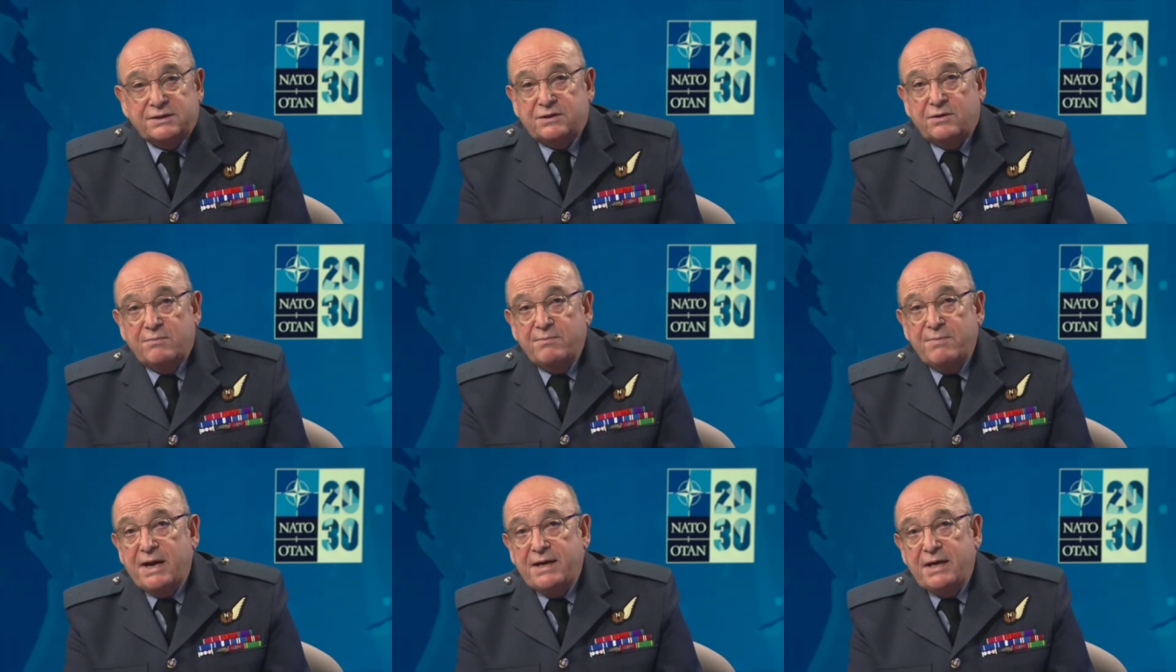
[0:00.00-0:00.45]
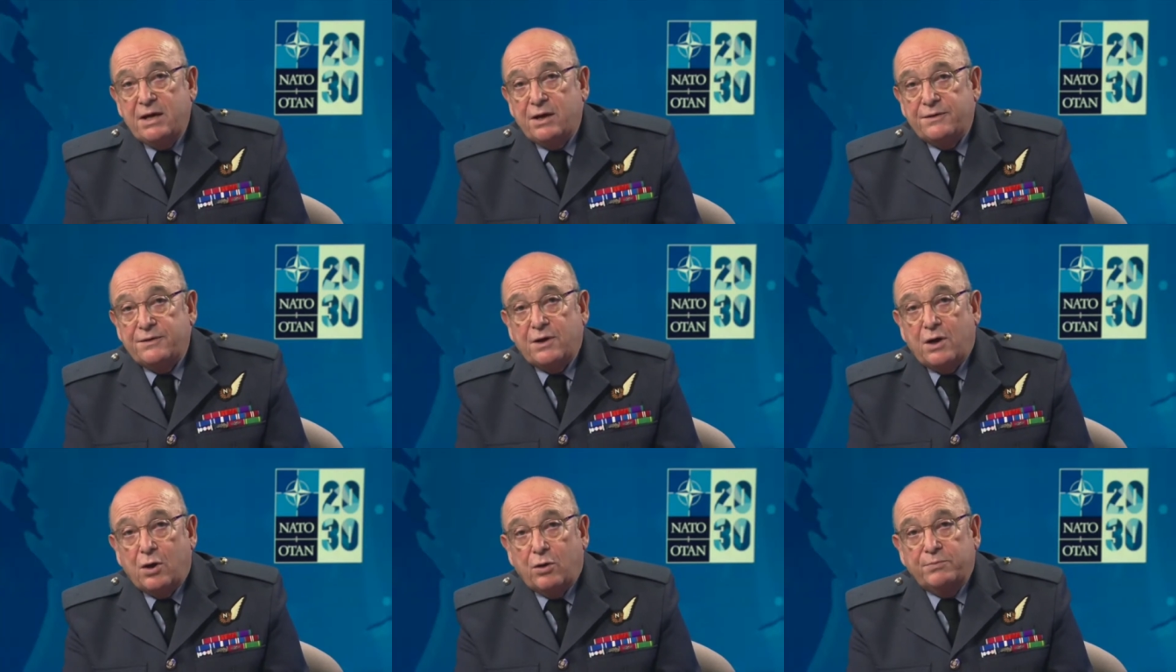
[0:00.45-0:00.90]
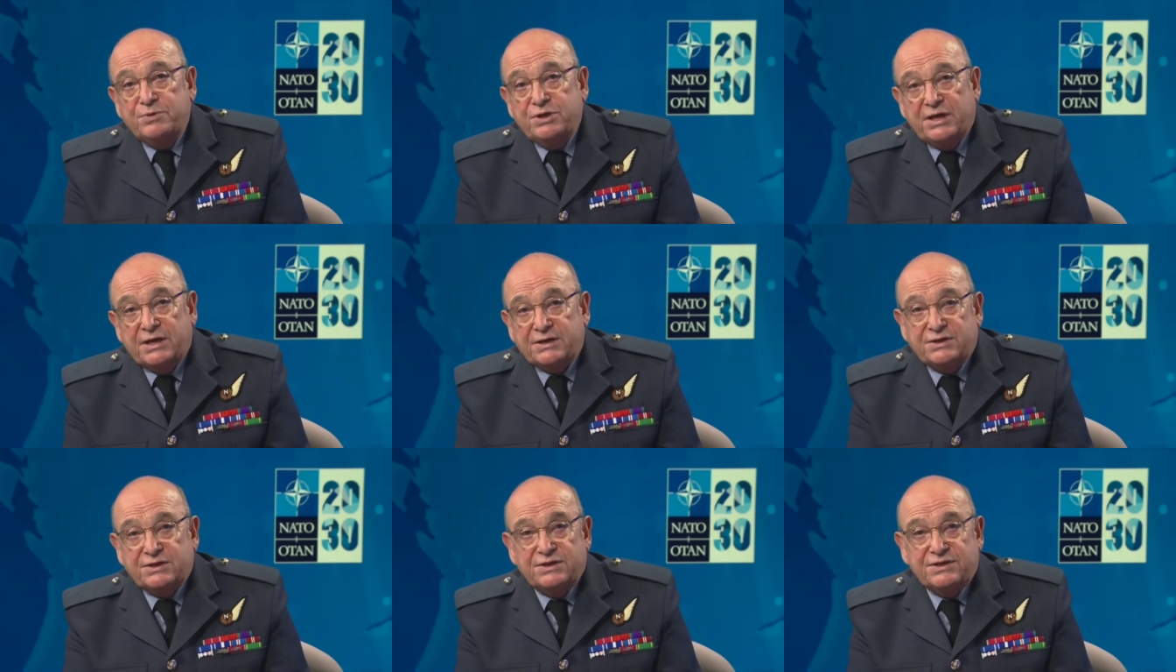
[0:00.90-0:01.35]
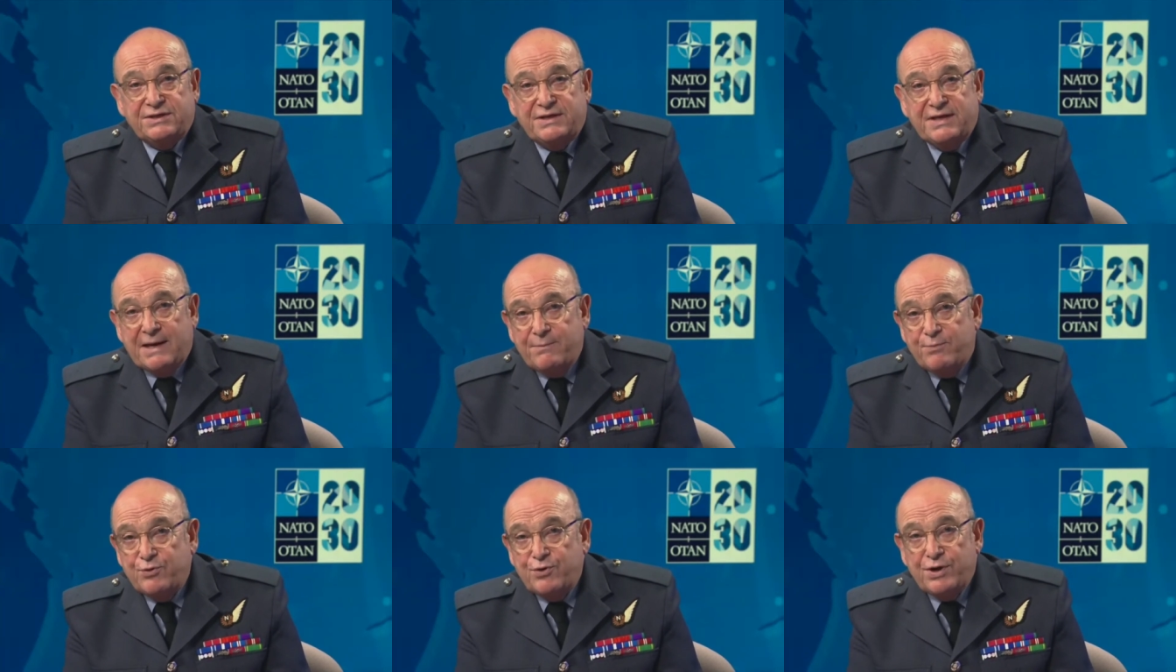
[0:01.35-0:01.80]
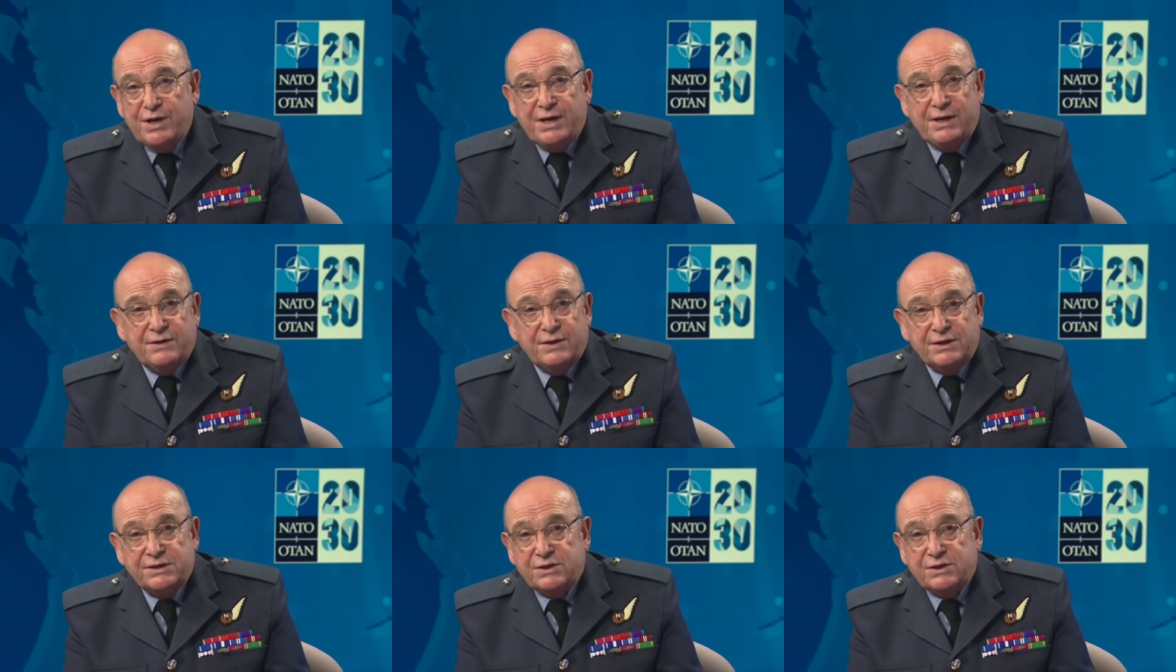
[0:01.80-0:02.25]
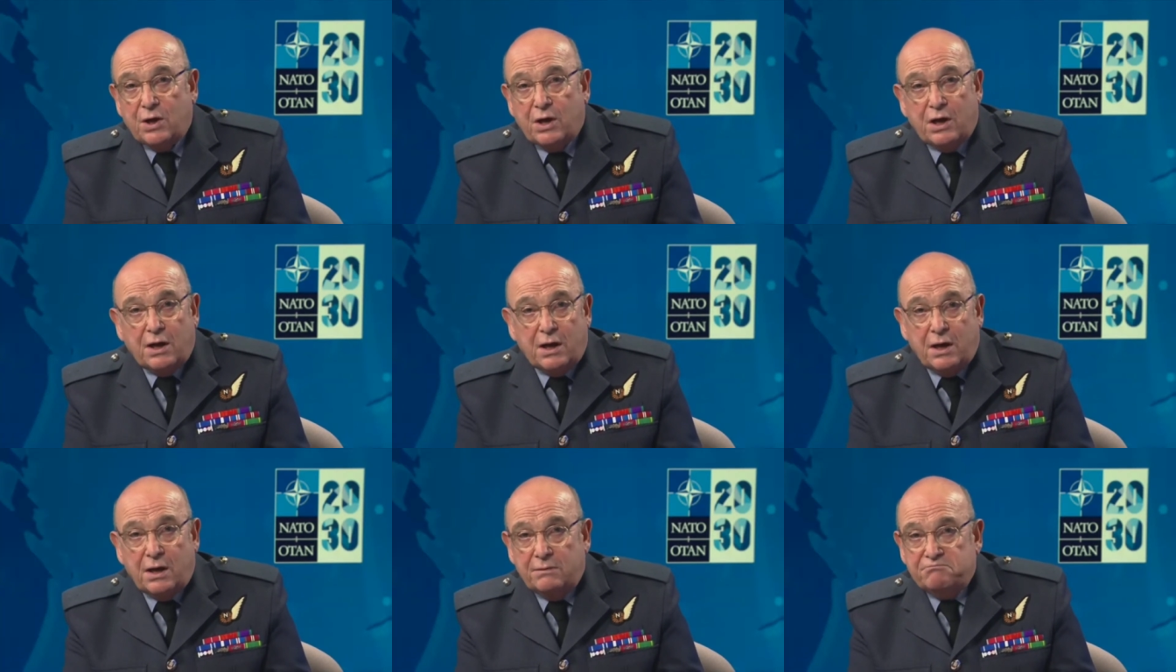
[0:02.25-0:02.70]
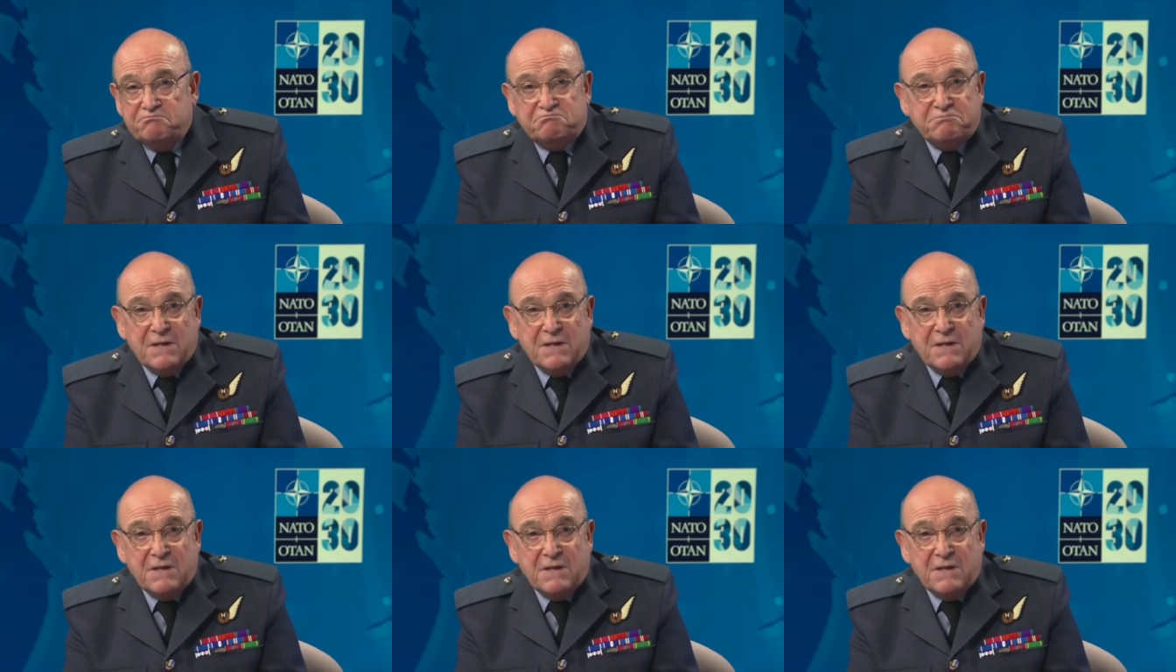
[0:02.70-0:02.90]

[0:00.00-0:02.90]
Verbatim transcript: There are many other objects. There's debris, there's a, uh, a uh,